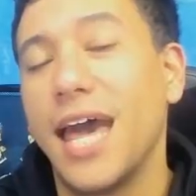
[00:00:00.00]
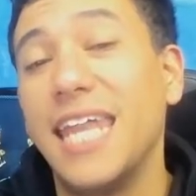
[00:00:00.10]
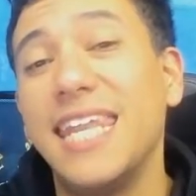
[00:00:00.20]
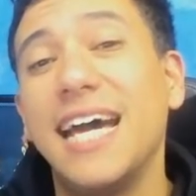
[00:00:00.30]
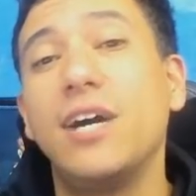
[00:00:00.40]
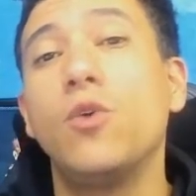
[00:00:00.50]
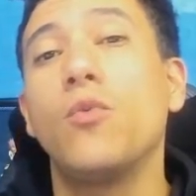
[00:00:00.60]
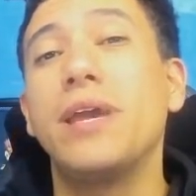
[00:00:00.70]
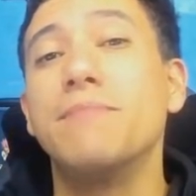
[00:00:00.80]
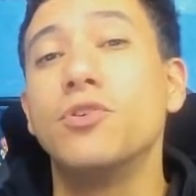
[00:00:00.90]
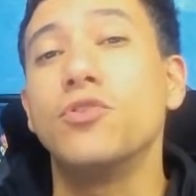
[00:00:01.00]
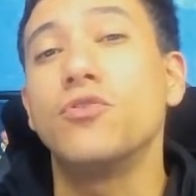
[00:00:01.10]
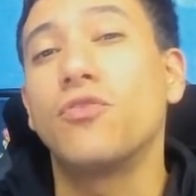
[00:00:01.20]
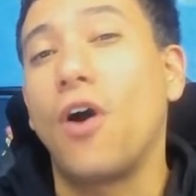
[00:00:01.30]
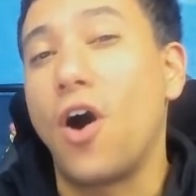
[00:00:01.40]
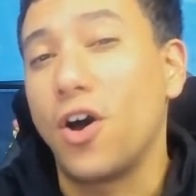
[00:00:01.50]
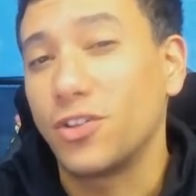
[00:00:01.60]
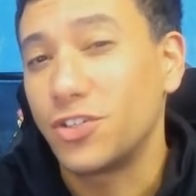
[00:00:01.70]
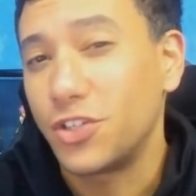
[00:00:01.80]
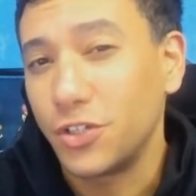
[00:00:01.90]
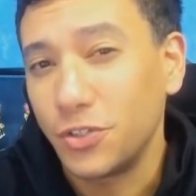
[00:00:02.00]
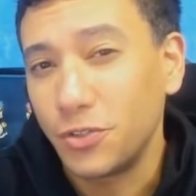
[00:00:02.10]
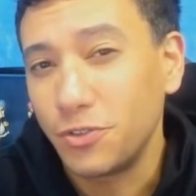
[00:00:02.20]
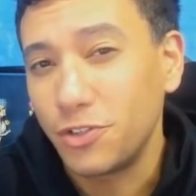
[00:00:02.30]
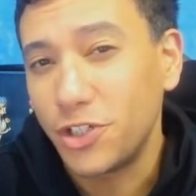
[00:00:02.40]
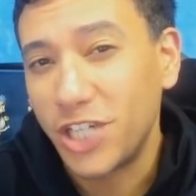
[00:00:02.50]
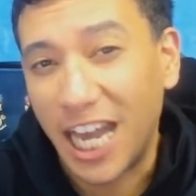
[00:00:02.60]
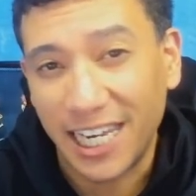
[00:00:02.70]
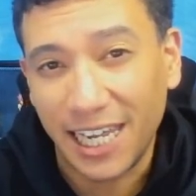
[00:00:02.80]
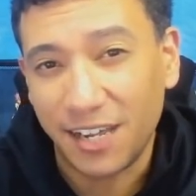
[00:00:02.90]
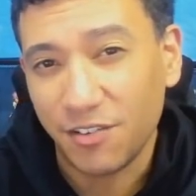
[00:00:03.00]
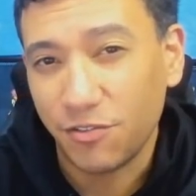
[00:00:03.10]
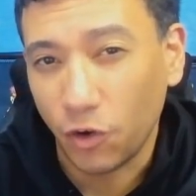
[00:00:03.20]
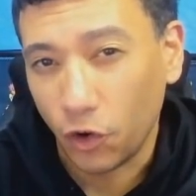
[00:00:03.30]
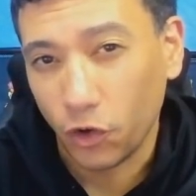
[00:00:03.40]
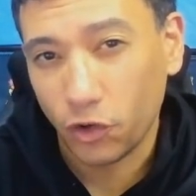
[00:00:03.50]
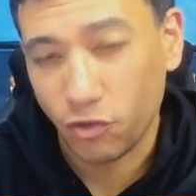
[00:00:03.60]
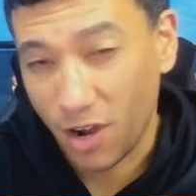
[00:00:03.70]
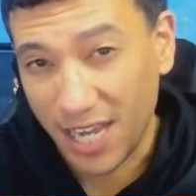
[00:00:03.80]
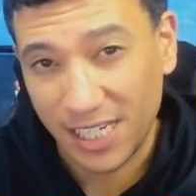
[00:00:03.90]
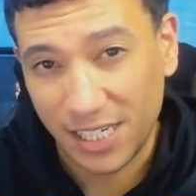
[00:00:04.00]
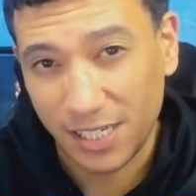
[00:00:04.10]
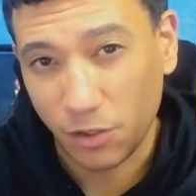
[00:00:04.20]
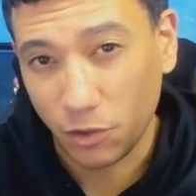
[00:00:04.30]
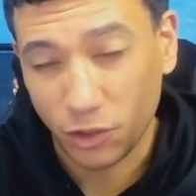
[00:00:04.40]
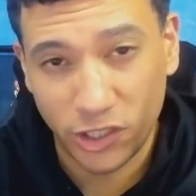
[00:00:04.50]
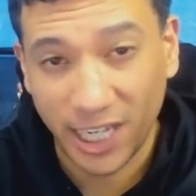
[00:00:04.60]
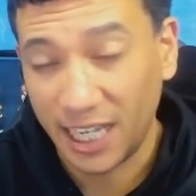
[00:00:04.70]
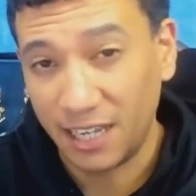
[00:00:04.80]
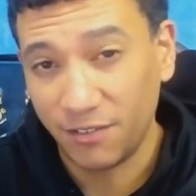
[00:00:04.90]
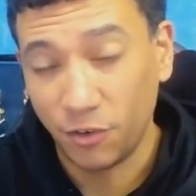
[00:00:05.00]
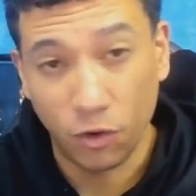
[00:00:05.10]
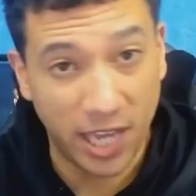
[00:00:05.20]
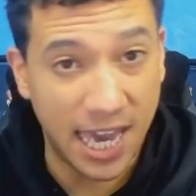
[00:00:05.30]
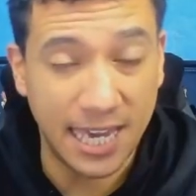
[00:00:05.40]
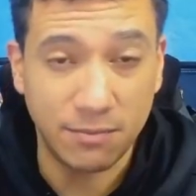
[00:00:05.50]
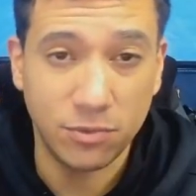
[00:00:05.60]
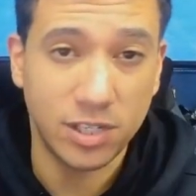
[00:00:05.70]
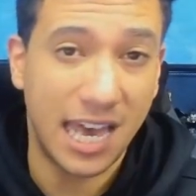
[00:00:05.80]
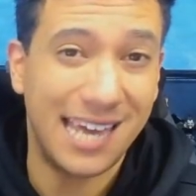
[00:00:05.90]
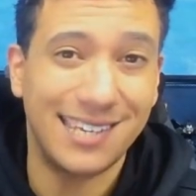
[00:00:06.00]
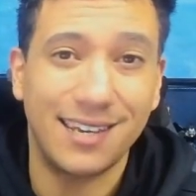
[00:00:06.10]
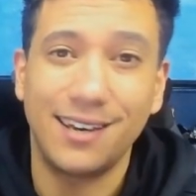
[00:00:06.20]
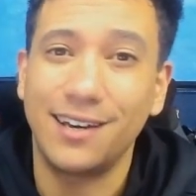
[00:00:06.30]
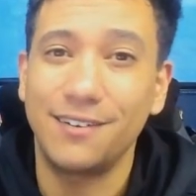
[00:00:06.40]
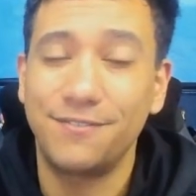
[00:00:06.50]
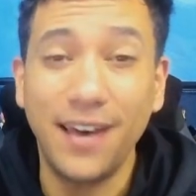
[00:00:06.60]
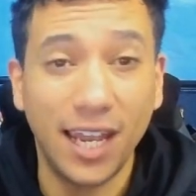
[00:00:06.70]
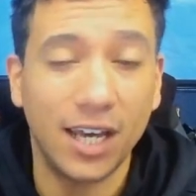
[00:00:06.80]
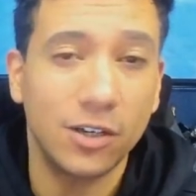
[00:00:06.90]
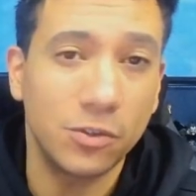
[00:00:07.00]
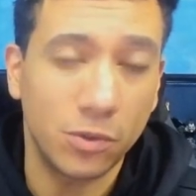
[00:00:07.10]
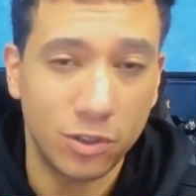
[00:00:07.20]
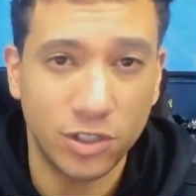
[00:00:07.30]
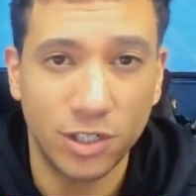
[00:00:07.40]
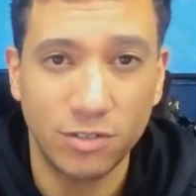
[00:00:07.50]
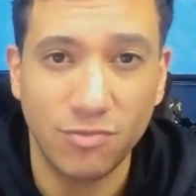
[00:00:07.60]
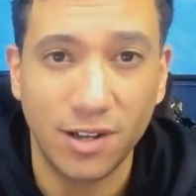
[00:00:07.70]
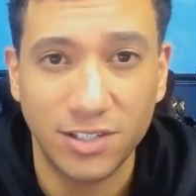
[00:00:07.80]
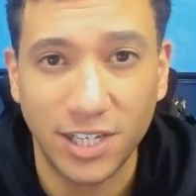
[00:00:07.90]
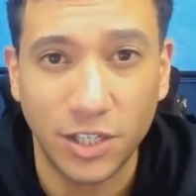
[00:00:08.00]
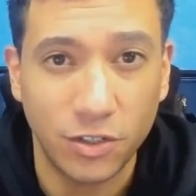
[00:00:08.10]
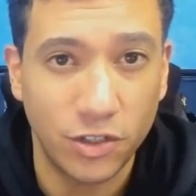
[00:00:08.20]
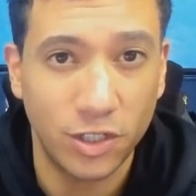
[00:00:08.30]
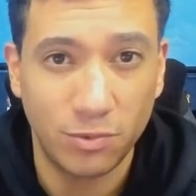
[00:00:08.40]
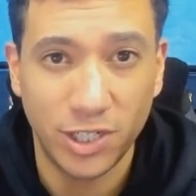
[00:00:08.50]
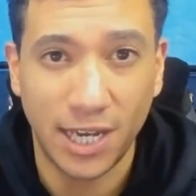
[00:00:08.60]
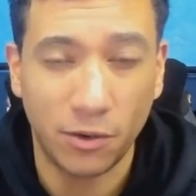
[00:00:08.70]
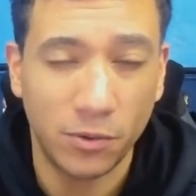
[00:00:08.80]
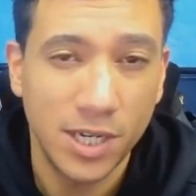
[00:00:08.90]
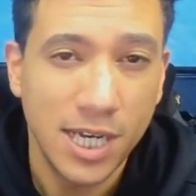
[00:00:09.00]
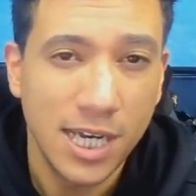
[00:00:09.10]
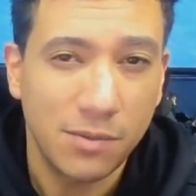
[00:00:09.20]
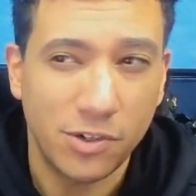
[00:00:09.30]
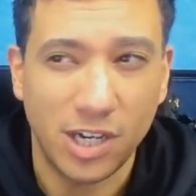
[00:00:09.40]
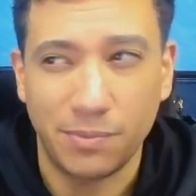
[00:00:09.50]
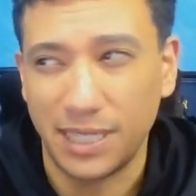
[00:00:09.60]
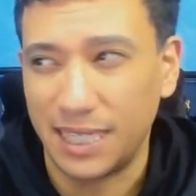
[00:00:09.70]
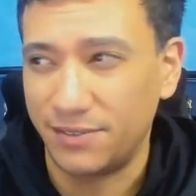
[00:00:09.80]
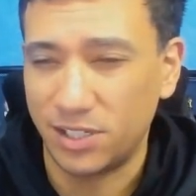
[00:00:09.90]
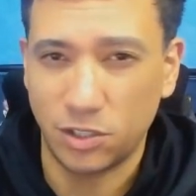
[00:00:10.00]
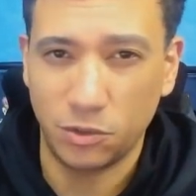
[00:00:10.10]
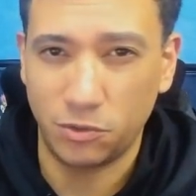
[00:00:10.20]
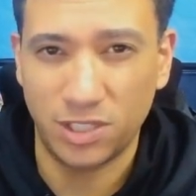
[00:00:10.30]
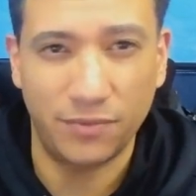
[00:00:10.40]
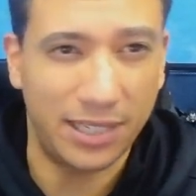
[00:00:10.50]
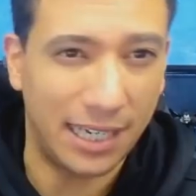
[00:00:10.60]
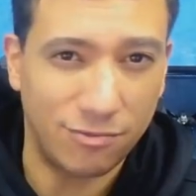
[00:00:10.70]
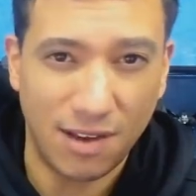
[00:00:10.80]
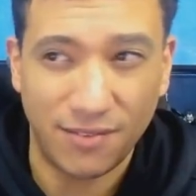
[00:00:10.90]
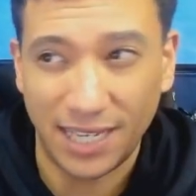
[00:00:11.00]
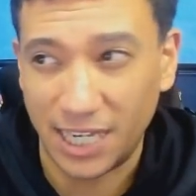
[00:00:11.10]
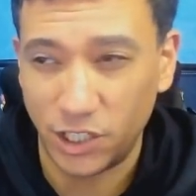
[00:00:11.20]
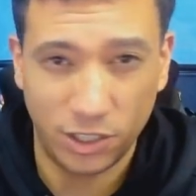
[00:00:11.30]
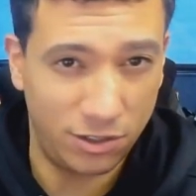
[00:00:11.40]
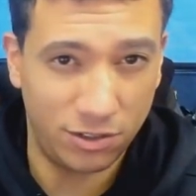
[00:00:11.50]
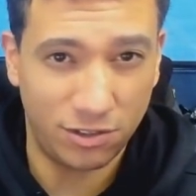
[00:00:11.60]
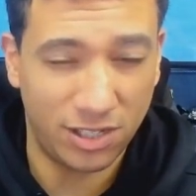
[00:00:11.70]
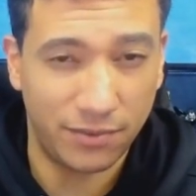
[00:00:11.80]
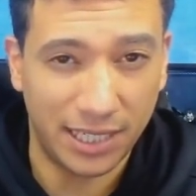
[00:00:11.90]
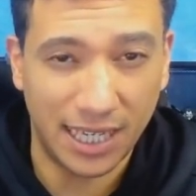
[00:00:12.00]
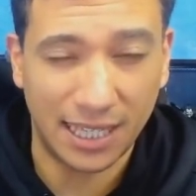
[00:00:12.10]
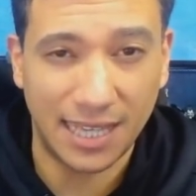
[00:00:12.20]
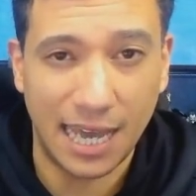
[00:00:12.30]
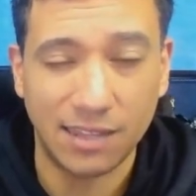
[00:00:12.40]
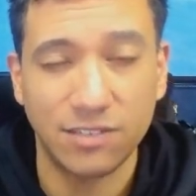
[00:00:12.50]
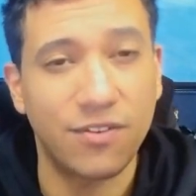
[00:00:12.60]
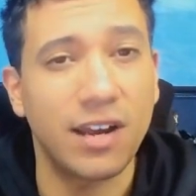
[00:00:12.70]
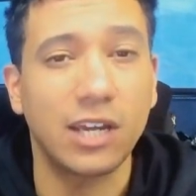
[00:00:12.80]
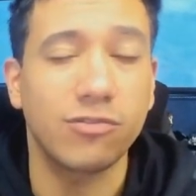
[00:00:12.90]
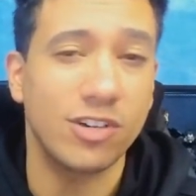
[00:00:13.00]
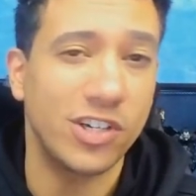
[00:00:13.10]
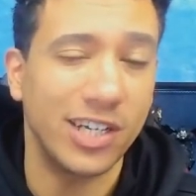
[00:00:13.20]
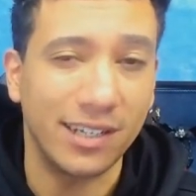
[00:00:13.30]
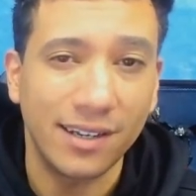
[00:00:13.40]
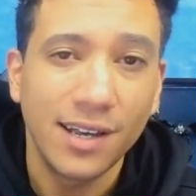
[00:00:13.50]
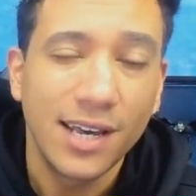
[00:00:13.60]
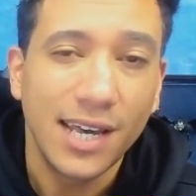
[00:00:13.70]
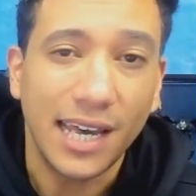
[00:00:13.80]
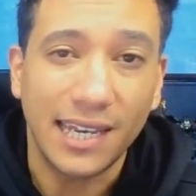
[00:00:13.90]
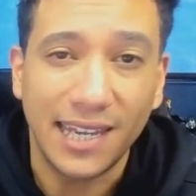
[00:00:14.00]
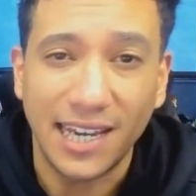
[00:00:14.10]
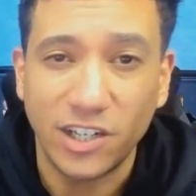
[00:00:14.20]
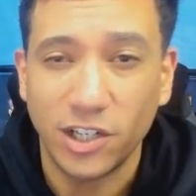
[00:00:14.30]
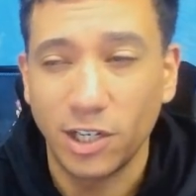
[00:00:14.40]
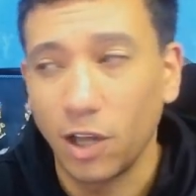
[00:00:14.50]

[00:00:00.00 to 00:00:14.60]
And now we move on to Shanny for Christ, or Shanny for Games, and her fella who also runs a YouTube channel which I believe is called something like Revelations or something like that. It's very Christian in nature. Not